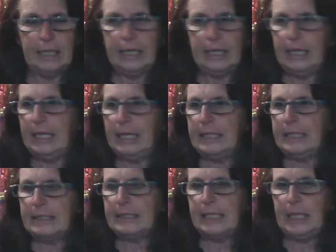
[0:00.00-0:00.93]

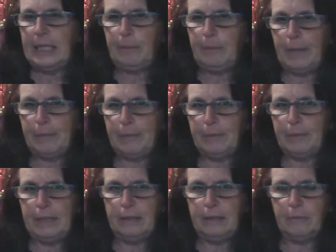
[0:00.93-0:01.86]
Is the
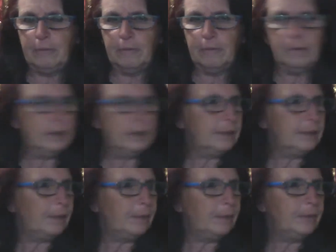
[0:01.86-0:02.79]
peppermint, what is
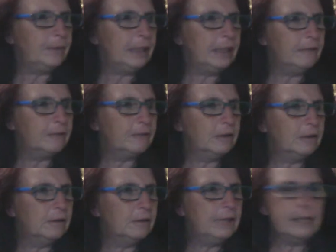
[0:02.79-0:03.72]
it, peppermint I've
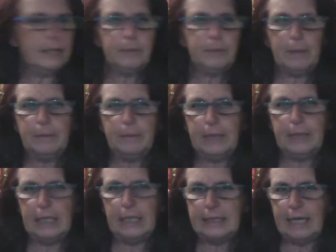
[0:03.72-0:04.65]
got? Yes,
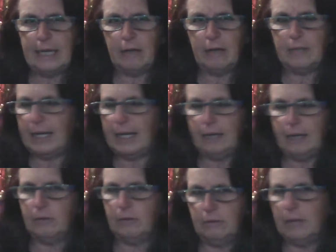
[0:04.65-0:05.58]
peppermint. Is that okay
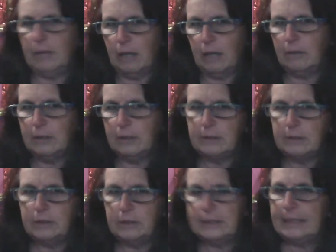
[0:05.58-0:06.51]
or no?
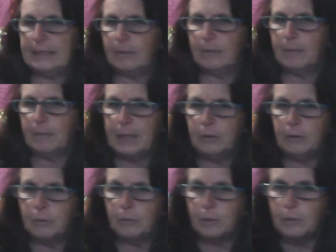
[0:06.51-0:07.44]
Stick with my
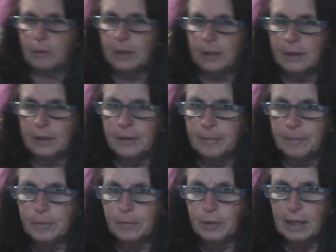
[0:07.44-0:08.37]
normal,
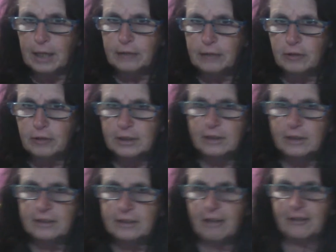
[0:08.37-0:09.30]
more like
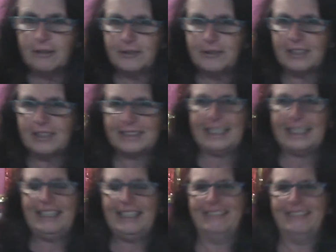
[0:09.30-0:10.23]
dark
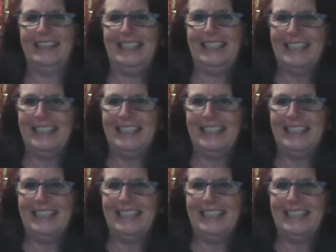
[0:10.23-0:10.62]
grassy green.